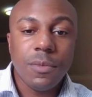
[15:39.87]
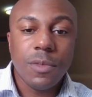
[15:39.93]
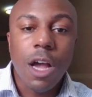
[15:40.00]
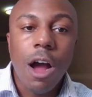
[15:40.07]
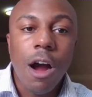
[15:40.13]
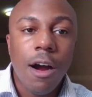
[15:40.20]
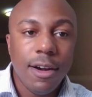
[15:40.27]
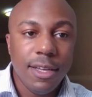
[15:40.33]

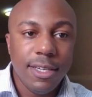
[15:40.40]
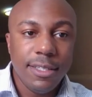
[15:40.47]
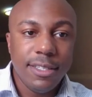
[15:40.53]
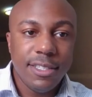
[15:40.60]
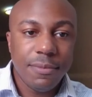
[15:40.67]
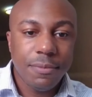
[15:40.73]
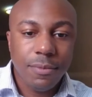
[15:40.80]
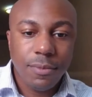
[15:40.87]

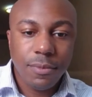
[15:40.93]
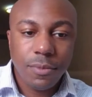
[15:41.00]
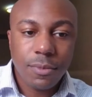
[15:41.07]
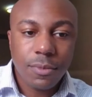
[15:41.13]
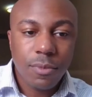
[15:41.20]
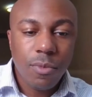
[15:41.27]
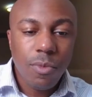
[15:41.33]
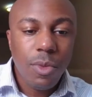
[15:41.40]
artists.
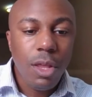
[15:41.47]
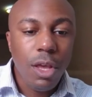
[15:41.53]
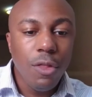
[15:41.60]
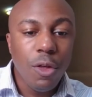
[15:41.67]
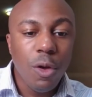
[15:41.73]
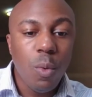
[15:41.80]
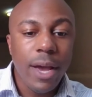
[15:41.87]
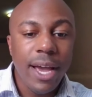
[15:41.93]

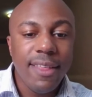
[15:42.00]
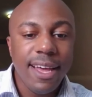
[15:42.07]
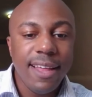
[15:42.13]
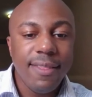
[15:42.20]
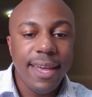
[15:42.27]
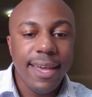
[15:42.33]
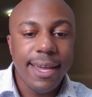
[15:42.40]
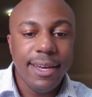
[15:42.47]
The way that
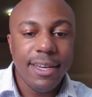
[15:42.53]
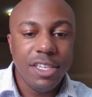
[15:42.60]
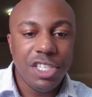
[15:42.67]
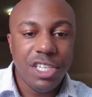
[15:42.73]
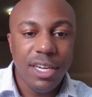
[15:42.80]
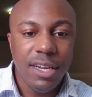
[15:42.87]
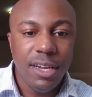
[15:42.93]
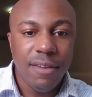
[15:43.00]
they can
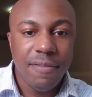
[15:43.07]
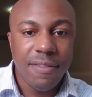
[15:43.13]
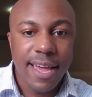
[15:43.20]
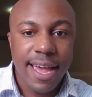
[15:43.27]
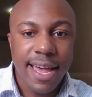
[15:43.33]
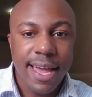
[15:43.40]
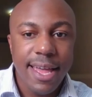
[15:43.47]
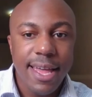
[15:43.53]
achieve
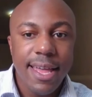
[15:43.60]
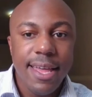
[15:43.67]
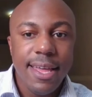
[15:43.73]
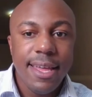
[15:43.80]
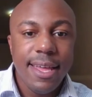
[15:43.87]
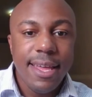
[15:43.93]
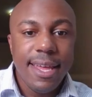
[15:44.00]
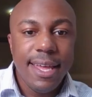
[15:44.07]
that
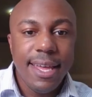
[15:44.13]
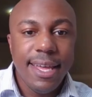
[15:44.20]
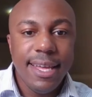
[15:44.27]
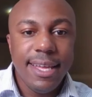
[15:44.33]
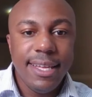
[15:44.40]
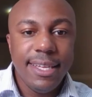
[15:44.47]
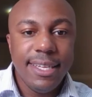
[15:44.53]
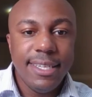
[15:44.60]

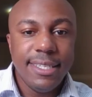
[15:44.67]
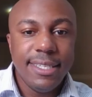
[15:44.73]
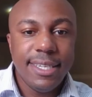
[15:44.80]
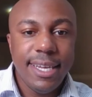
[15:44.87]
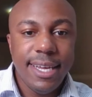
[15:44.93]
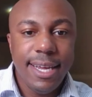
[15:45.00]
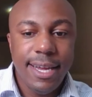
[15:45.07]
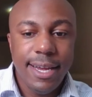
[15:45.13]
is
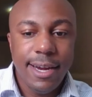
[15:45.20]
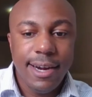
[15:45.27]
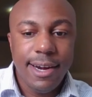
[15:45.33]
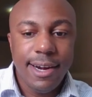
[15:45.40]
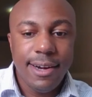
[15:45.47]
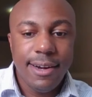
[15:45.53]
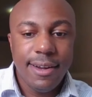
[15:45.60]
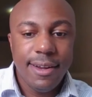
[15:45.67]

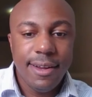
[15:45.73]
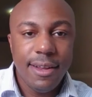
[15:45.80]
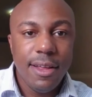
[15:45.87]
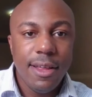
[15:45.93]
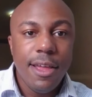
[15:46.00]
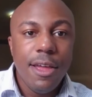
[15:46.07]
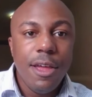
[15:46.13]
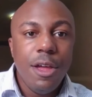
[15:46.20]
here.
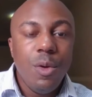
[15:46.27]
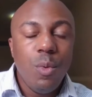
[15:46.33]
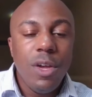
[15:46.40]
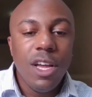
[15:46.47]
We